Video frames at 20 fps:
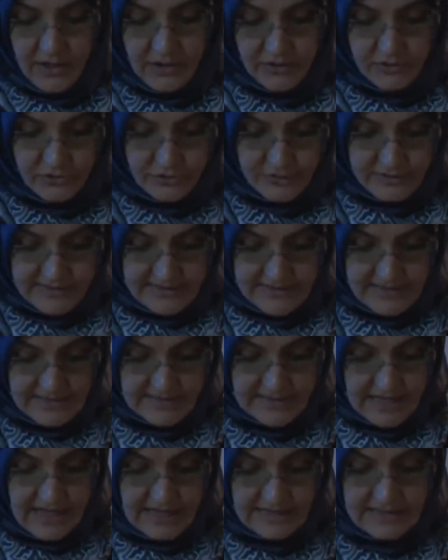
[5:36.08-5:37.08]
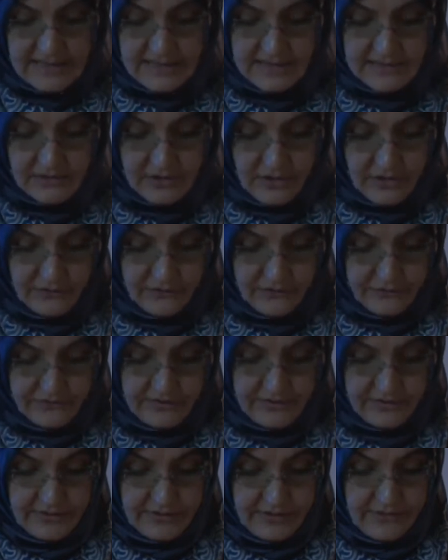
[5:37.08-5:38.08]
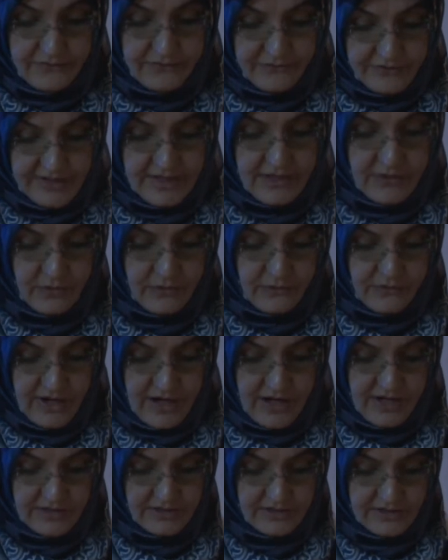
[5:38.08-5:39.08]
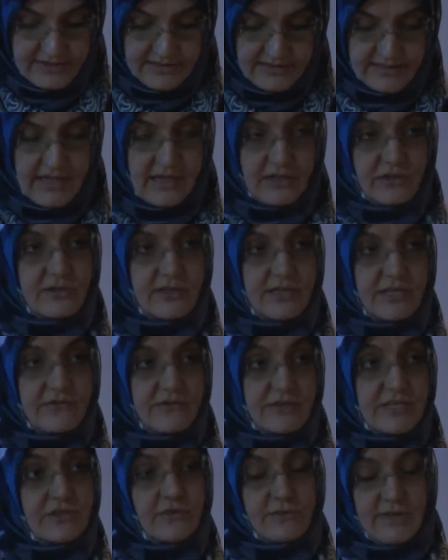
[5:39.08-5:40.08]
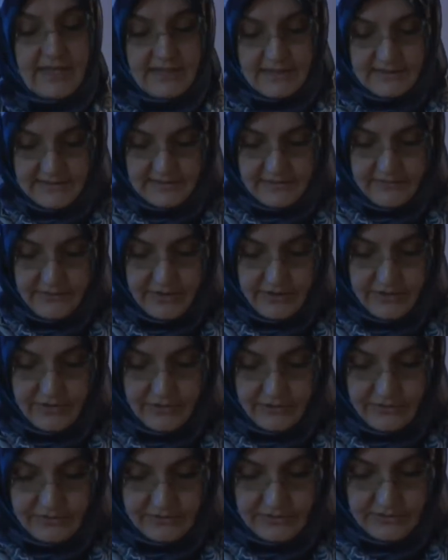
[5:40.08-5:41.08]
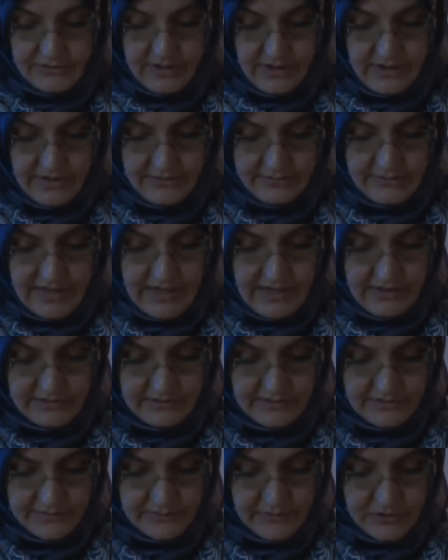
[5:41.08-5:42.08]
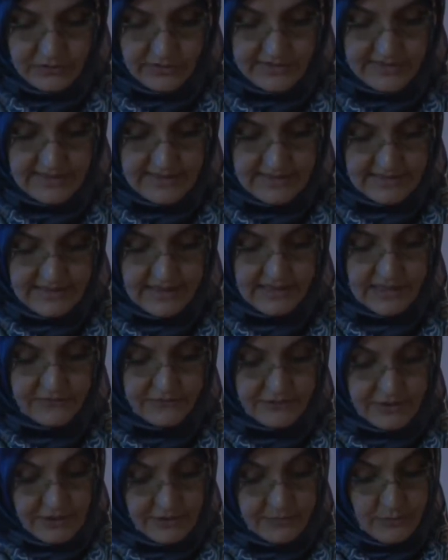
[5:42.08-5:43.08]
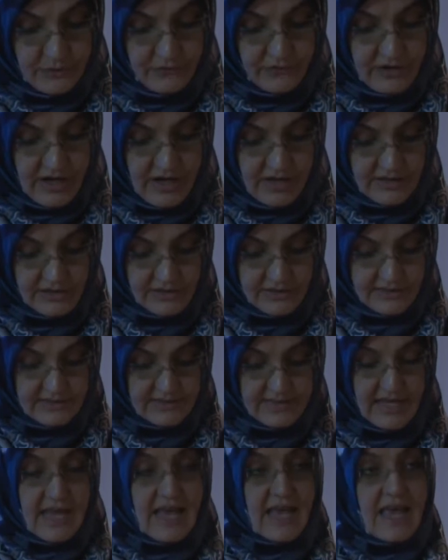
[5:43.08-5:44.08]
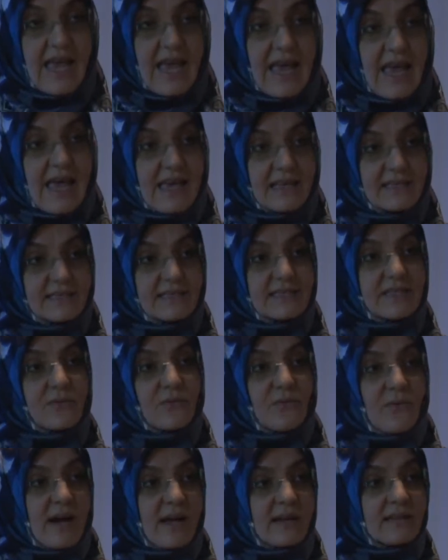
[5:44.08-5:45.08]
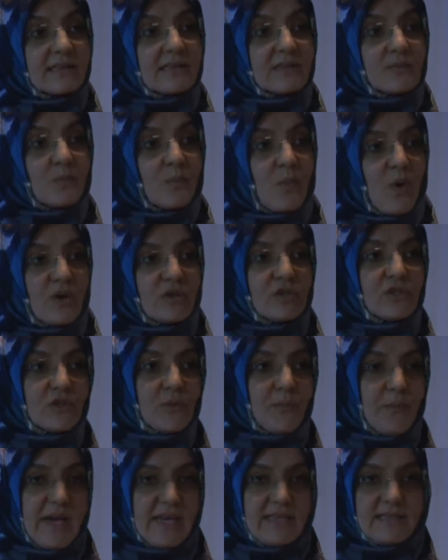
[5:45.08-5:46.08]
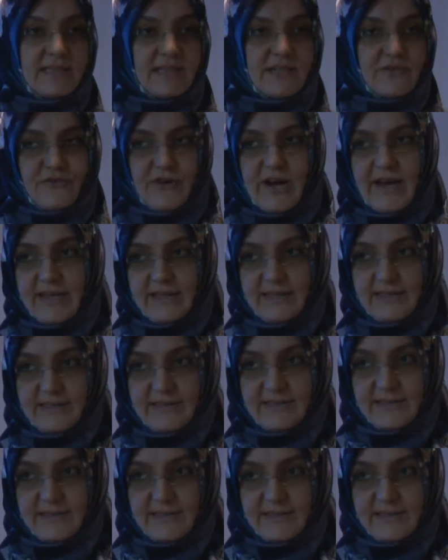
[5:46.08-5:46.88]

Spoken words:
Nursi's ideas of the freedom of conscience actually resonates with Thoreau's thoughts. Nursi sees freedom of conscience as the one's most basic right.